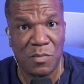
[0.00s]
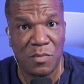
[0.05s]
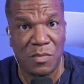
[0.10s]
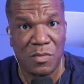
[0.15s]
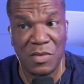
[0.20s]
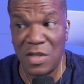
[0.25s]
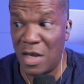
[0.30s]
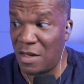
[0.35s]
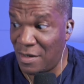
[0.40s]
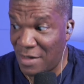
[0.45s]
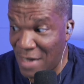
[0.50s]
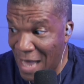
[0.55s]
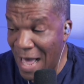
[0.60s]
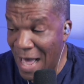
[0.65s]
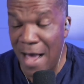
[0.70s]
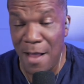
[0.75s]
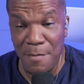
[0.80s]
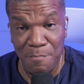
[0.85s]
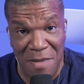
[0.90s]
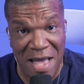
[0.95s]
The
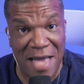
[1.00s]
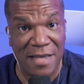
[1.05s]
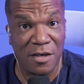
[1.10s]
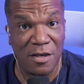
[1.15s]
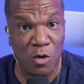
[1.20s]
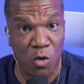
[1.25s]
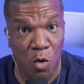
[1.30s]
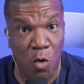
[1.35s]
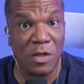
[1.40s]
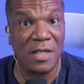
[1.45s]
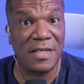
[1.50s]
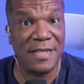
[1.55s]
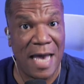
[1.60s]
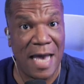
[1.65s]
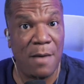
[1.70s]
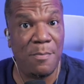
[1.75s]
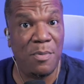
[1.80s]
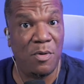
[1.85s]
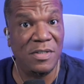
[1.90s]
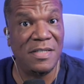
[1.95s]
linebacking core the
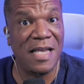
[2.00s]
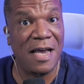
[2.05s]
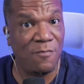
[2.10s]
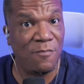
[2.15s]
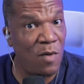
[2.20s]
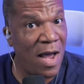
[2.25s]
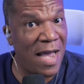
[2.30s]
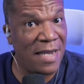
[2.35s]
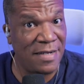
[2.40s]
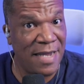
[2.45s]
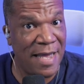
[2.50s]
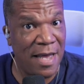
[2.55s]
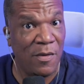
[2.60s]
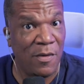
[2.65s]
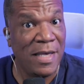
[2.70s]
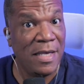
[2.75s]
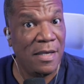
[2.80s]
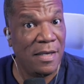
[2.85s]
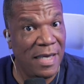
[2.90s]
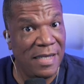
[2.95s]
Cowboys have right now,
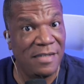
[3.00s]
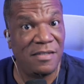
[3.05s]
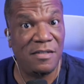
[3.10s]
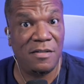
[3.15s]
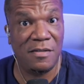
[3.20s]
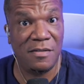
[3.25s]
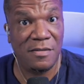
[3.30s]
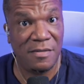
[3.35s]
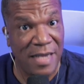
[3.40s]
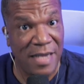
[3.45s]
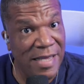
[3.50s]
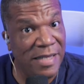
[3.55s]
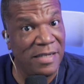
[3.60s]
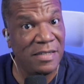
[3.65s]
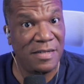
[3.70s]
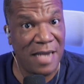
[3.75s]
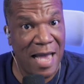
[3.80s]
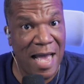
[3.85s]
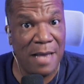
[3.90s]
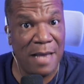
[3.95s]
it's 10
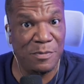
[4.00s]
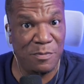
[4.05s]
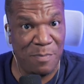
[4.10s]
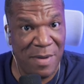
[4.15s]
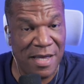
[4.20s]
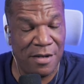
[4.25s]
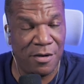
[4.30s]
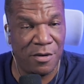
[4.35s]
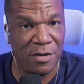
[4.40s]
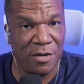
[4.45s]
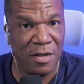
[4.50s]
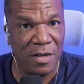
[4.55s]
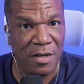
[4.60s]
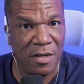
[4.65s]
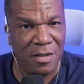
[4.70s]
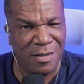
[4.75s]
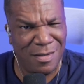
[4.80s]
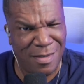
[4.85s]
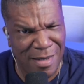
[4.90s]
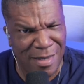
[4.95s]
times better.
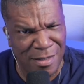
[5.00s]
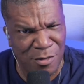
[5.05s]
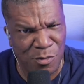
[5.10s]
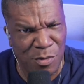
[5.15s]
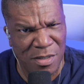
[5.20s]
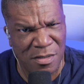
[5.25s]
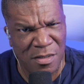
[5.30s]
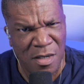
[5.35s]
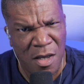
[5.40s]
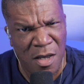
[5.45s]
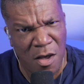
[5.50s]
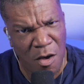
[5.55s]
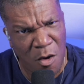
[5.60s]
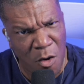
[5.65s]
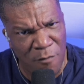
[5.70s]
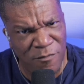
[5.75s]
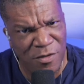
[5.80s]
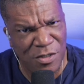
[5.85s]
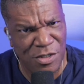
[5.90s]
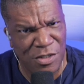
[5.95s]
Kendricks,
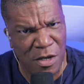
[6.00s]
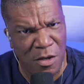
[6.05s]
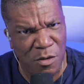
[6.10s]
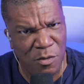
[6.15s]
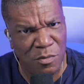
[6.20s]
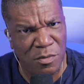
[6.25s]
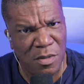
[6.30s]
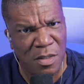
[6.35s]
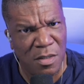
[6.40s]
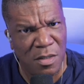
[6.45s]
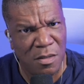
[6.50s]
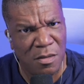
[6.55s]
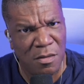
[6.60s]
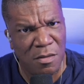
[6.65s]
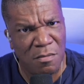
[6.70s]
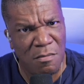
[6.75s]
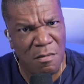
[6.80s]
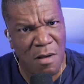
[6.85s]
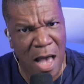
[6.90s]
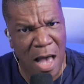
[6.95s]
Overshown,
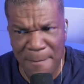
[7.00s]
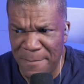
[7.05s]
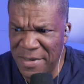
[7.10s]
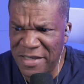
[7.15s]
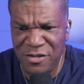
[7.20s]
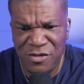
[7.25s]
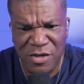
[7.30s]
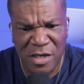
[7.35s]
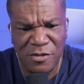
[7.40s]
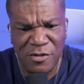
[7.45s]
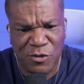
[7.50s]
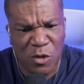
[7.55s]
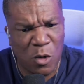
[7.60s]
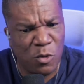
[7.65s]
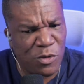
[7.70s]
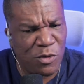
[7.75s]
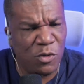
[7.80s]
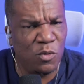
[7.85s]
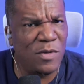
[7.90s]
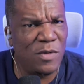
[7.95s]
I mean, just those
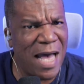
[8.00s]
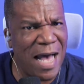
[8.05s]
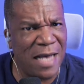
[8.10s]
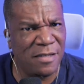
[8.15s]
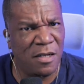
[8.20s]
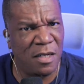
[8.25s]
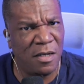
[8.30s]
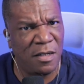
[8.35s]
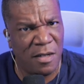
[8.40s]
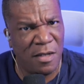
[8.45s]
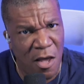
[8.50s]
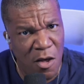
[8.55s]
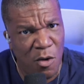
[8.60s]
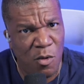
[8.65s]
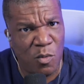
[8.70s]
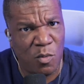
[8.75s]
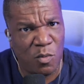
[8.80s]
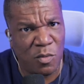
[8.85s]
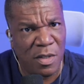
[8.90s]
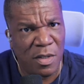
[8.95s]
two guys
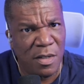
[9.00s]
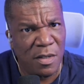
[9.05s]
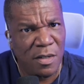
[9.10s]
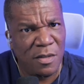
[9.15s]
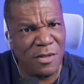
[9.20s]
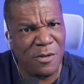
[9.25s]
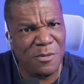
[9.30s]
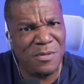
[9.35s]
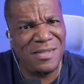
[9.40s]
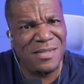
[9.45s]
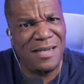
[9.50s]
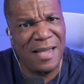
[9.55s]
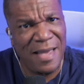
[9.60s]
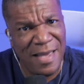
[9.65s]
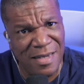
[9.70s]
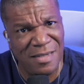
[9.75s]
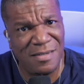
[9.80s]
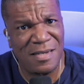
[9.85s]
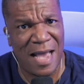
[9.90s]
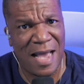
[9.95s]
alone, they're
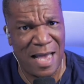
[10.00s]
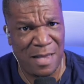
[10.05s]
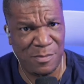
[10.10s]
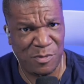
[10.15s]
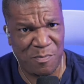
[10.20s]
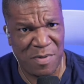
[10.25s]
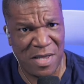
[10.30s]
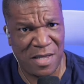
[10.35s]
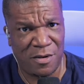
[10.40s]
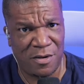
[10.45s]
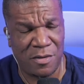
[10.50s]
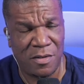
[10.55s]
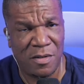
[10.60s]
10 times better.